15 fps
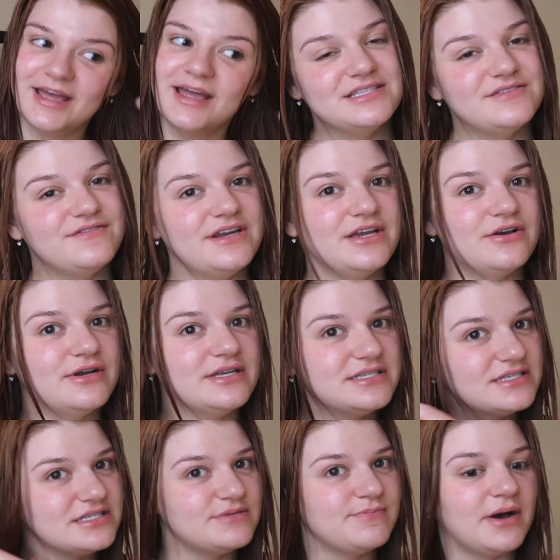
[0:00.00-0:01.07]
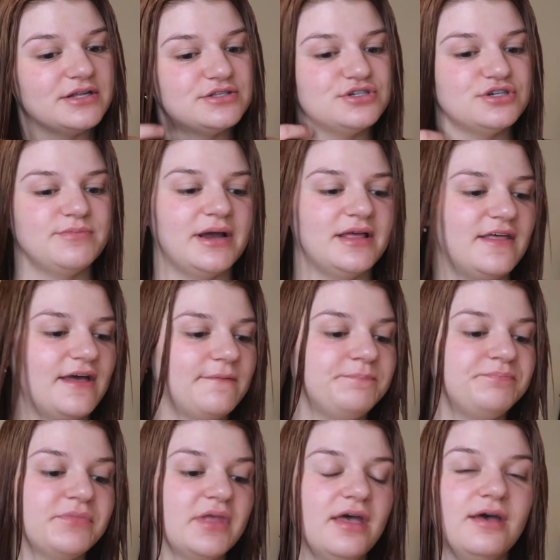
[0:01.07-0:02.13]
This video isn't sponsored by them,